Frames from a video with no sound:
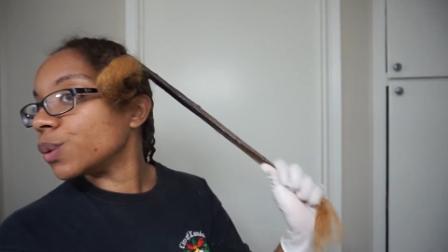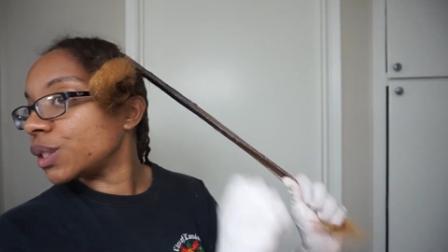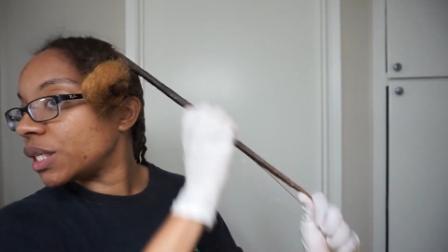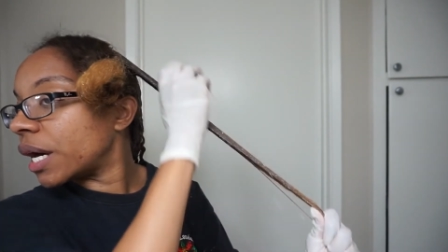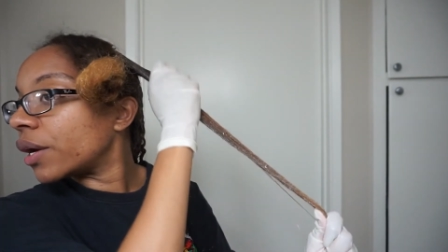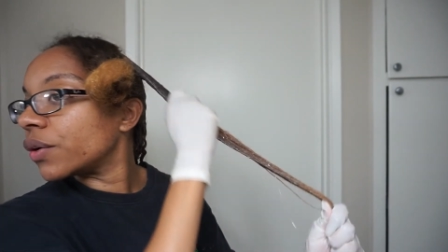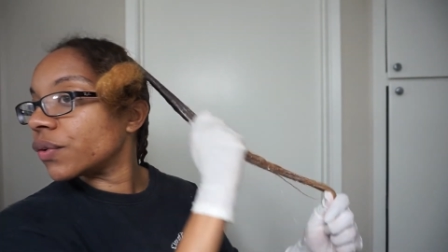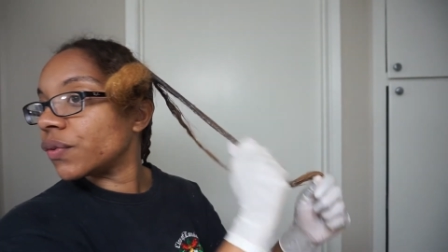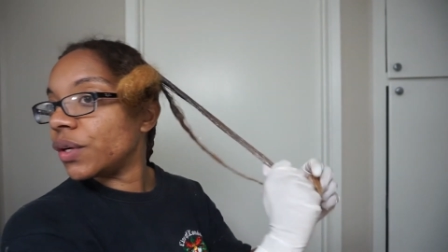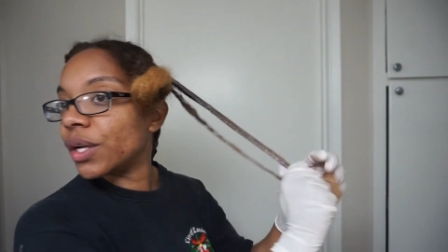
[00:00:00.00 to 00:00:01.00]
stuff,
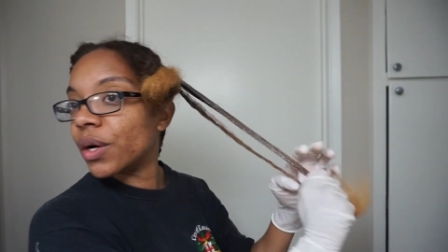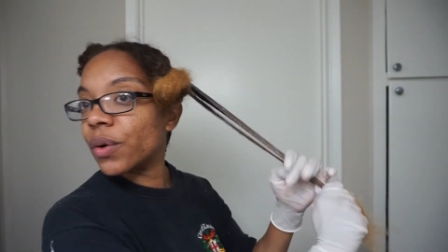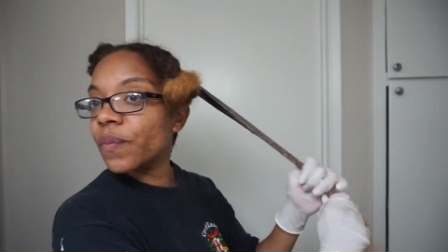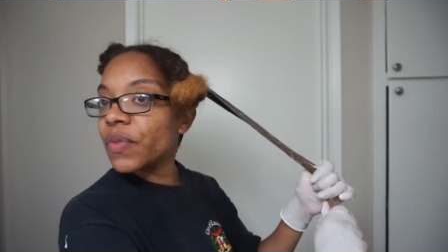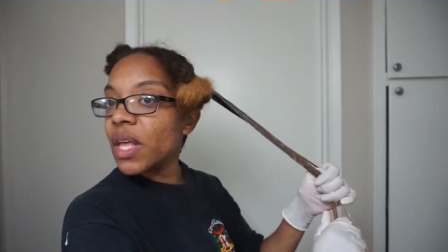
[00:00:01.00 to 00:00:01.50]
you know.